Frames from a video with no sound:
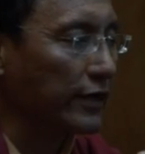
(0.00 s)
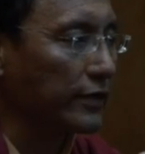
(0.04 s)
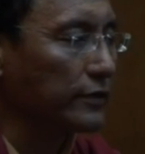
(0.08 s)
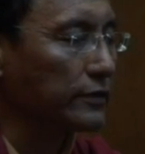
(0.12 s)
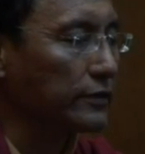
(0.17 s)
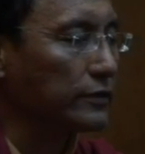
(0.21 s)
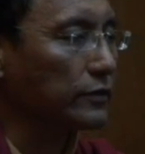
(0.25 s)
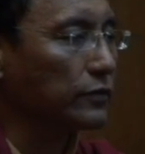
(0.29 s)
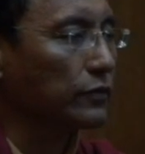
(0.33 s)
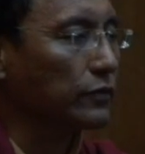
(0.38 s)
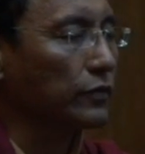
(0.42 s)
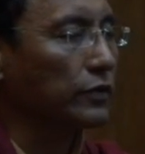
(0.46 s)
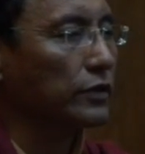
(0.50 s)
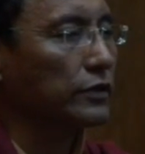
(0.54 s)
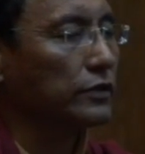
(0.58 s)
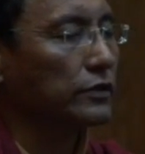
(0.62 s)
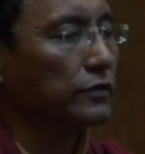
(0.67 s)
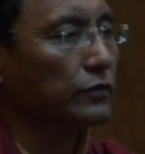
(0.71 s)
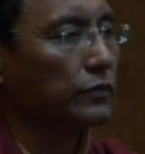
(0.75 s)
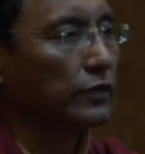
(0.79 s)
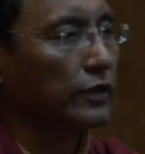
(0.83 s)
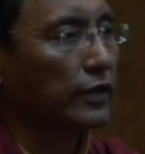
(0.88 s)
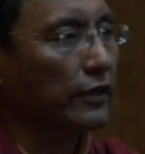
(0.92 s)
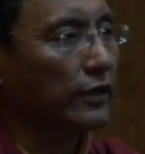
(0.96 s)
it.
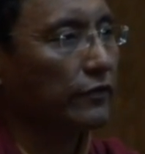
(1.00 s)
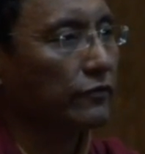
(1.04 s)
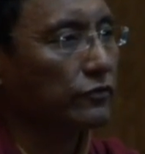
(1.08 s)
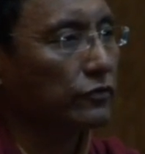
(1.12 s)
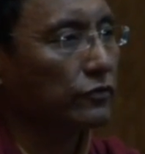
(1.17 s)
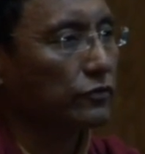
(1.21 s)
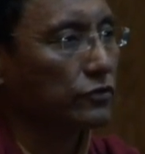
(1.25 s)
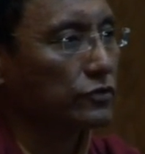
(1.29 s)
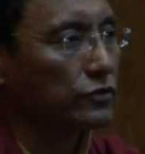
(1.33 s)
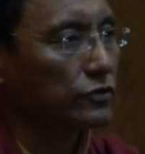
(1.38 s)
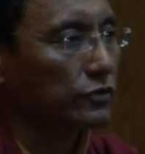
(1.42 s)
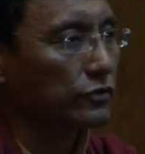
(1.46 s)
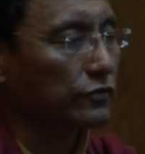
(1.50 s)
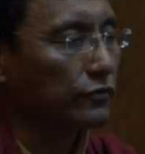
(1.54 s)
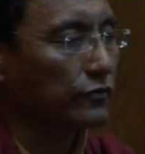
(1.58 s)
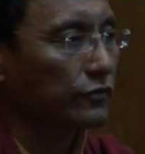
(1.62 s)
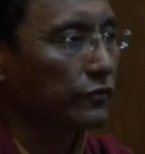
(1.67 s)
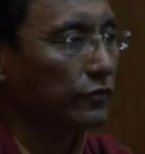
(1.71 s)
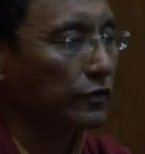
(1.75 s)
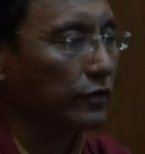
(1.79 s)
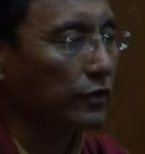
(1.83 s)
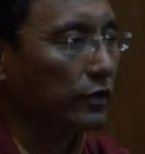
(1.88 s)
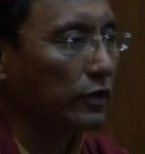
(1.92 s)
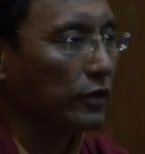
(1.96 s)
We have to sort of
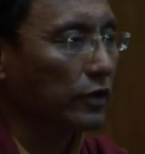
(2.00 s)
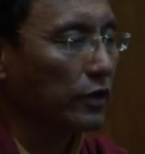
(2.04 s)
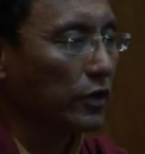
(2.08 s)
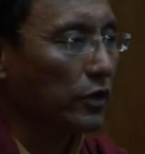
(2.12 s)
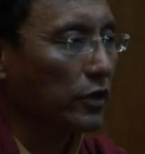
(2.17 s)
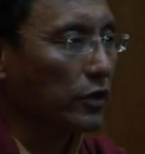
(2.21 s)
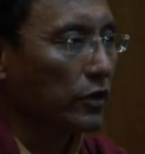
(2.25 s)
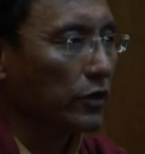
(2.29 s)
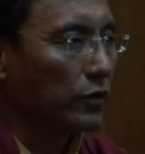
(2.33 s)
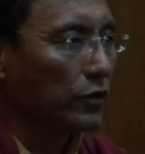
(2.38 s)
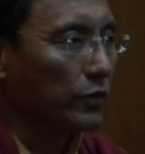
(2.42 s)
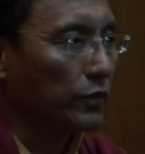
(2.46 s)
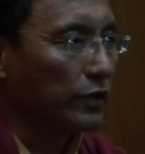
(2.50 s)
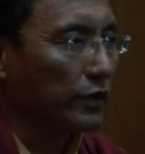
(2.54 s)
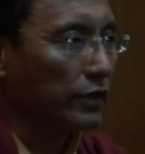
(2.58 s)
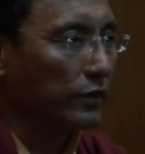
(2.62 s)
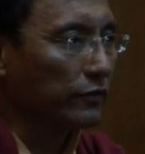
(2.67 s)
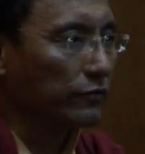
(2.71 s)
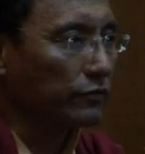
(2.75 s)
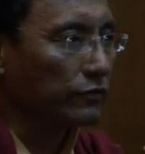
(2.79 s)
we